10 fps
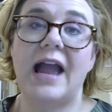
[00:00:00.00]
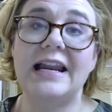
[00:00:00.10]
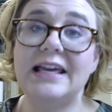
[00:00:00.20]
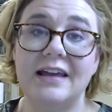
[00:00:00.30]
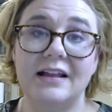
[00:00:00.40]

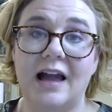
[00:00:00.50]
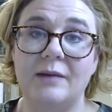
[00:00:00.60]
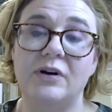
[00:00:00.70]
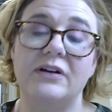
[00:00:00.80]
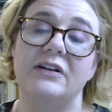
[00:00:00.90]
anything
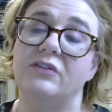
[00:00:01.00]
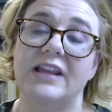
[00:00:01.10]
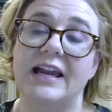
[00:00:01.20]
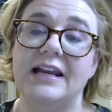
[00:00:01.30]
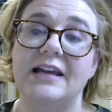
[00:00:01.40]
library
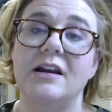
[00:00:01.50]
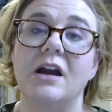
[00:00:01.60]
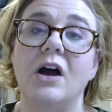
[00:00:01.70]
related,